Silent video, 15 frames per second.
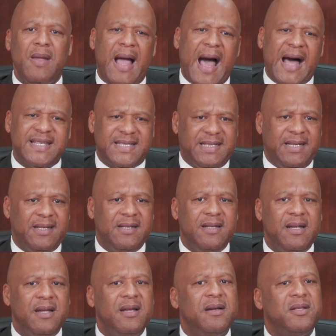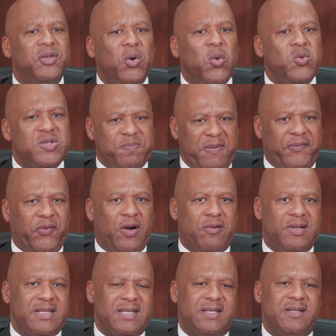as did those
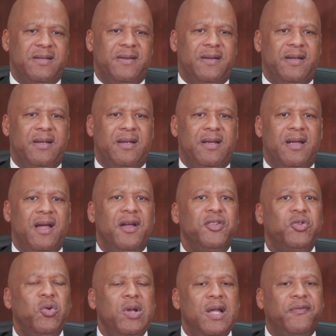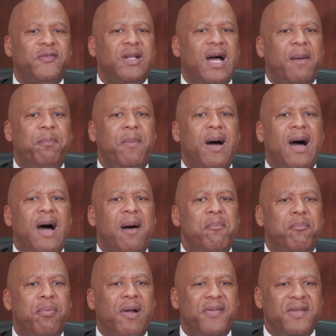before us, to lift up our
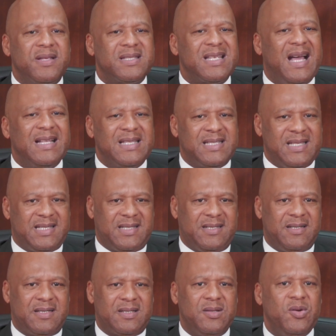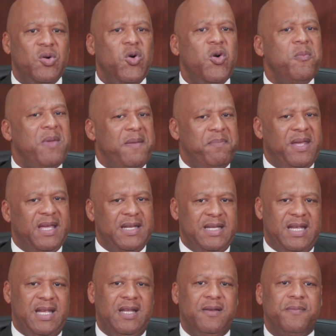brothers and sisters who may be in
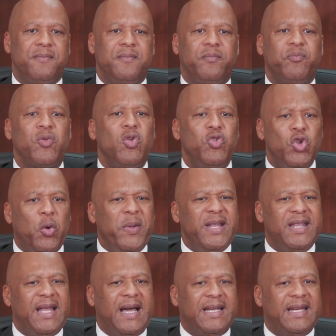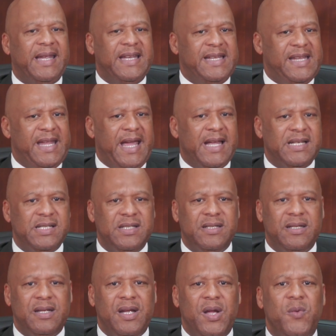need, knowing that in the end,
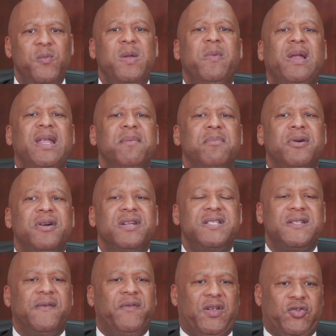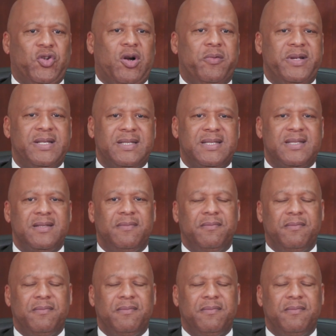we will emerge victorious.